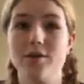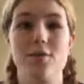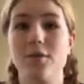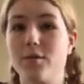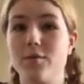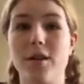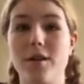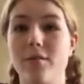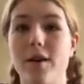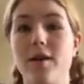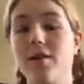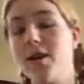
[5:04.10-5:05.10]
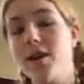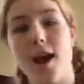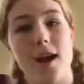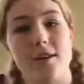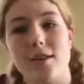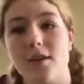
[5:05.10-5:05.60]
is going to run around and
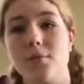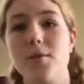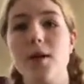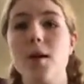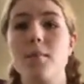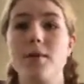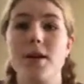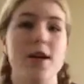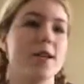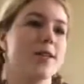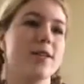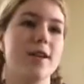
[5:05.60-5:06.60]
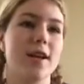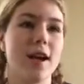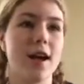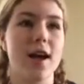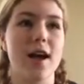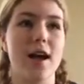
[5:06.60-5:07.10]
act up, because
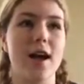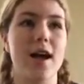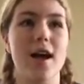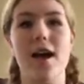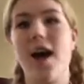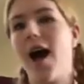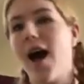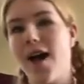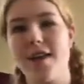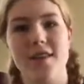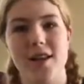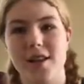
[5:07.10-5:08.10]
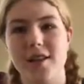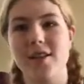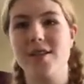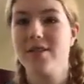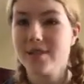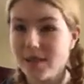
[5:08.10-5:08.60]
I think that
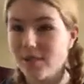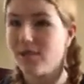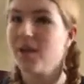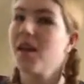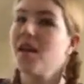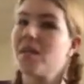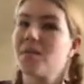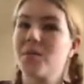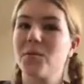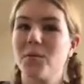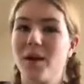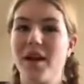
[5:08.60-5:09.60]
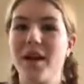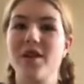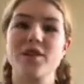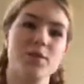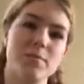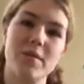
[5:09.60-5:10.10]
that's definitely the way
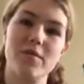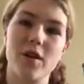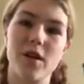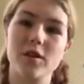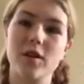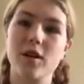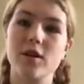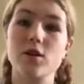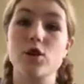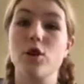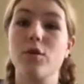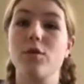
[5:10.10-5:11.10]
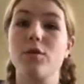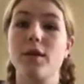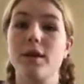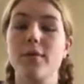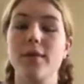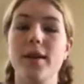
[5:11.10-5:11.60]
it should be for all dogs, though
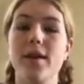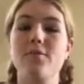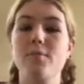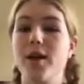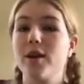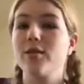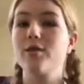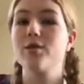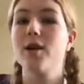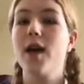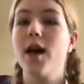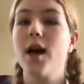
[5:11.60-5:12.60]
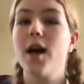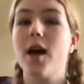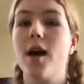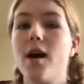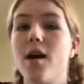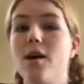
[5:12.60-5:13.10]
it will have manners,
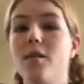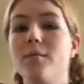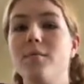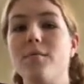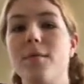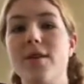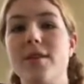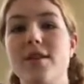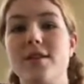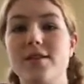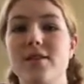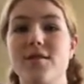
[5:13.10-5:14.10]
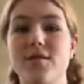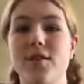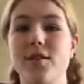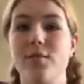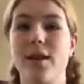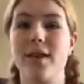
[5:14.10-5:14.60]
but that's
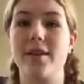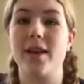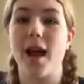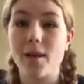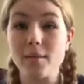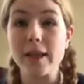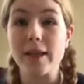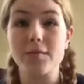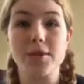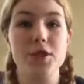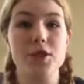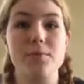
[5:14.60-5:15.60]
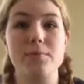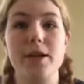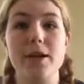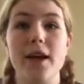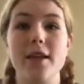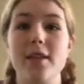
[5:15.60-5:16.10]
definitely the way that I believe it should
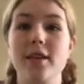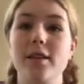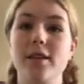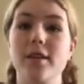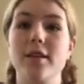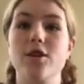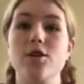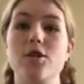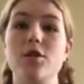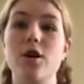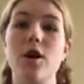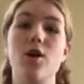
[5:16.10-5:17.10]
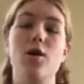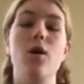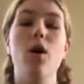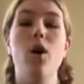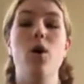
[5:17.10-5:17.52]
be. I think that they should know